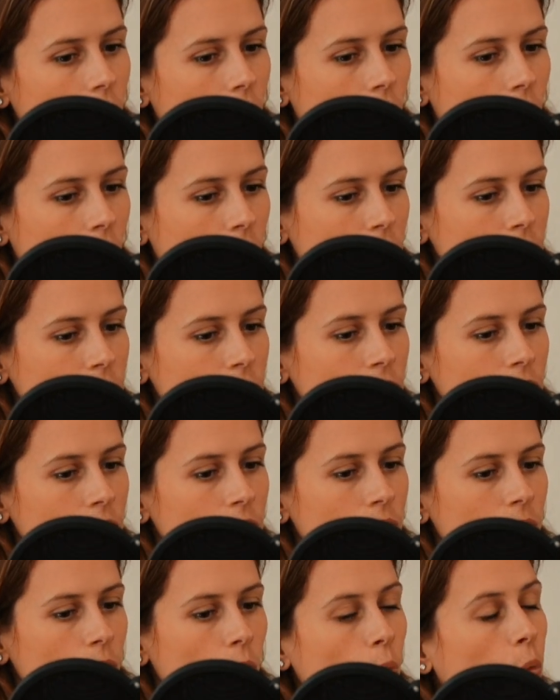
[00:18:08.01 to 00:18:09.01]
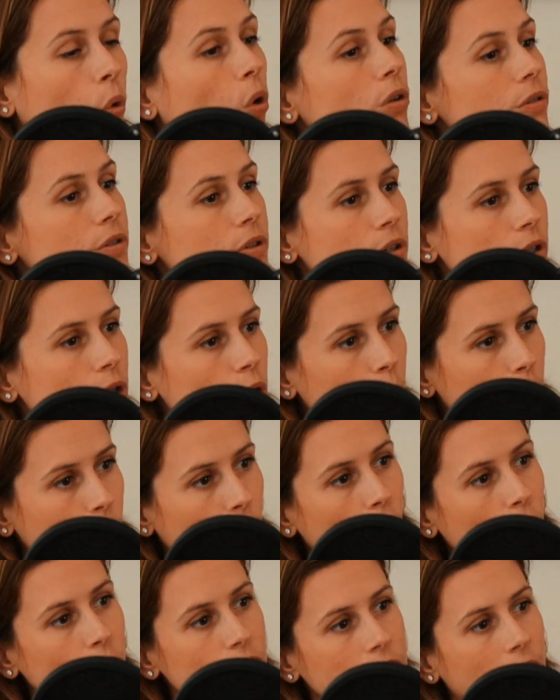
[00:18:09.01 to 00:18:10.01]
on what your
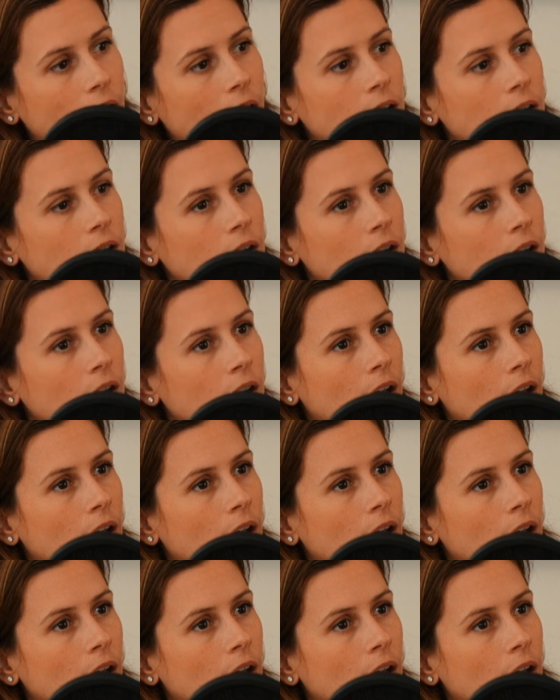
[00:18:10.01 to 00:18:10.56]
protein